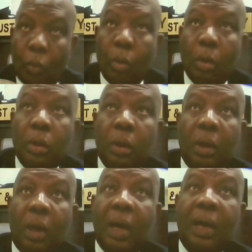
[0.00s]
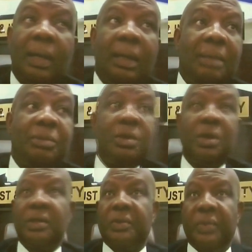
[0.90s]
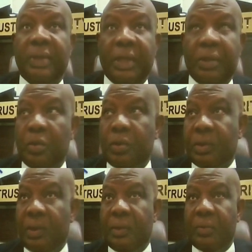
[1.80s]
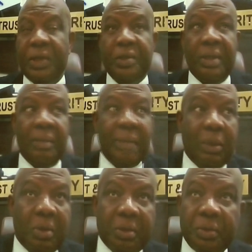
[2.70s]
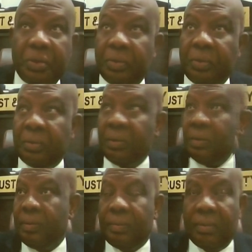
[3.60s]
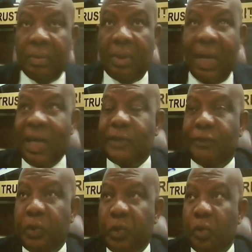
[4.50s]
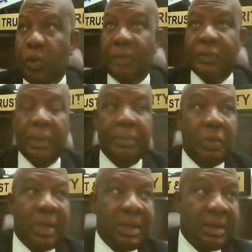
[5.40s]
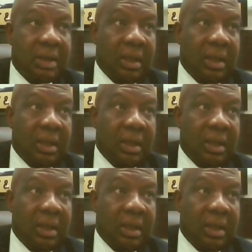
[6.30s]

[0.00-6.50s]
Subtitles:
Okay, let me just quickly go to your question number one. You asked for the role of stockbrokers.